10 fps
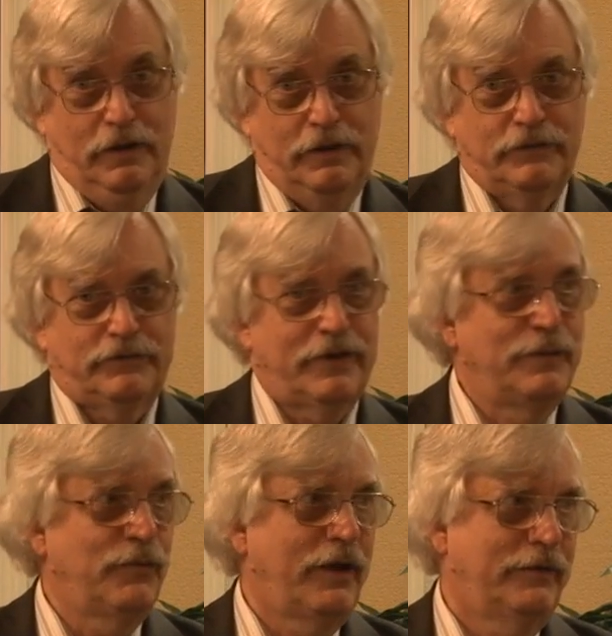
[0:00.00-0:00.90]
in the
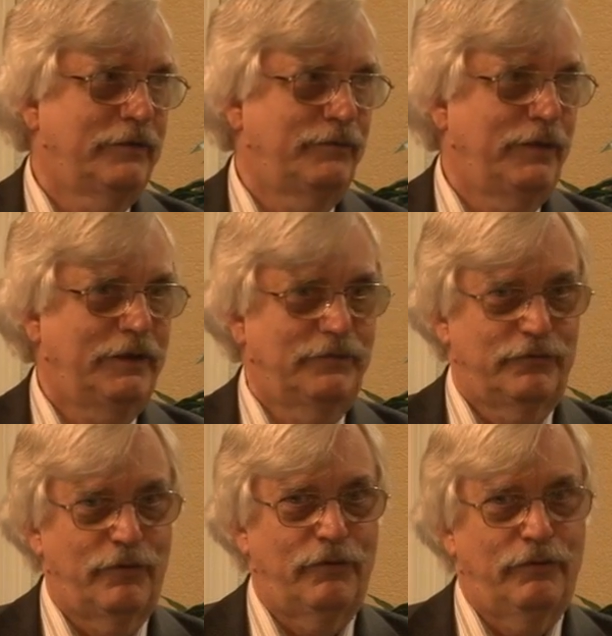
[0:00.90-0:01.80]
same way that we
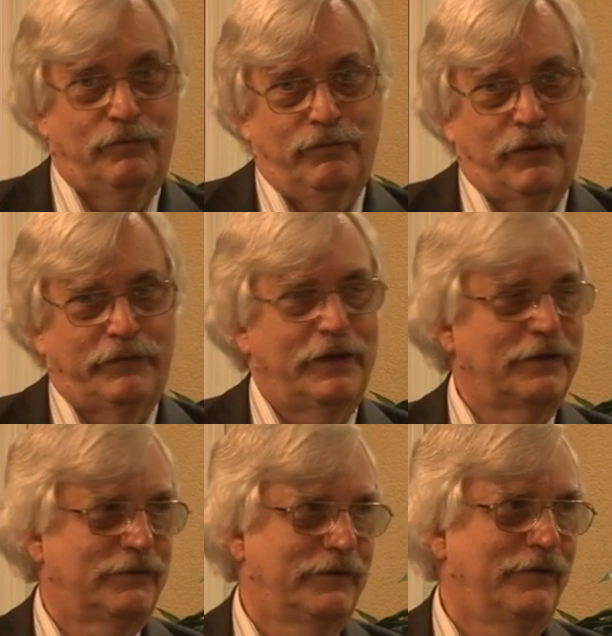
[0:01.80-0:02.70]
control what they
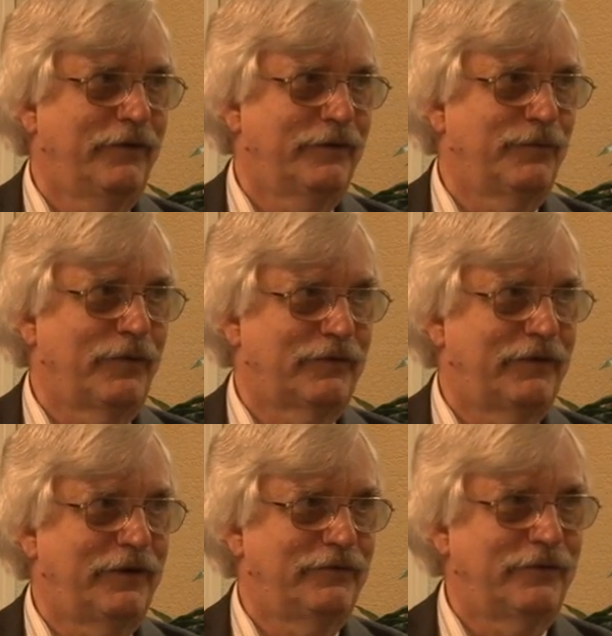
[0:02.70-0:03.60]
can see on a
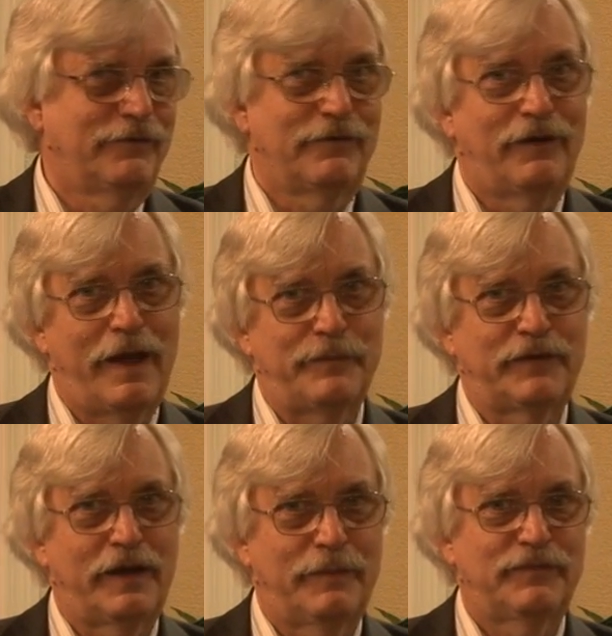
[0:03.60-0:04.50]
workstation or a
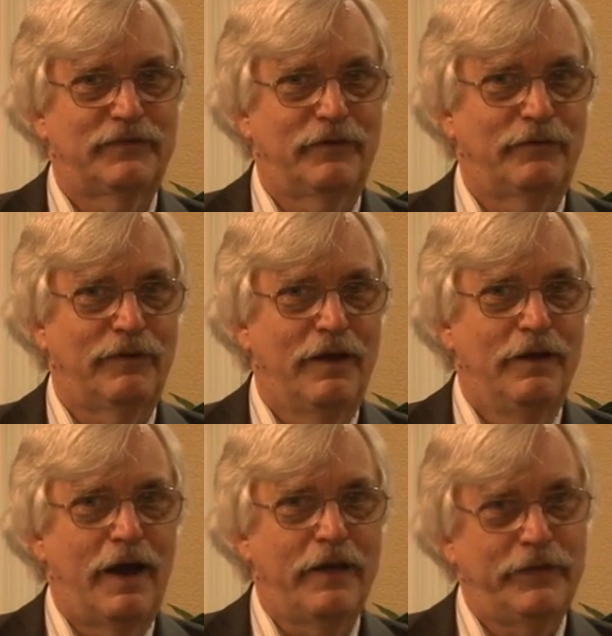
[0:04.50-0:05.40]
laptop. So
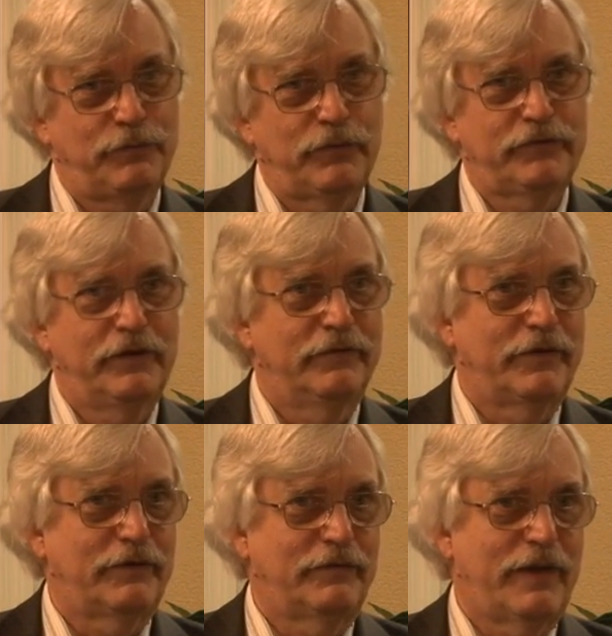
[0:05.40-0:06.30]
I think we'll see a
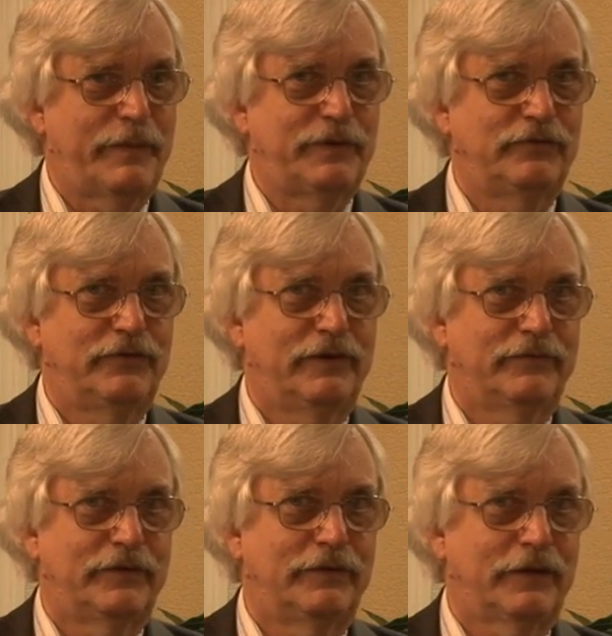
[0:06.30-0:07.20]
very rapid shift in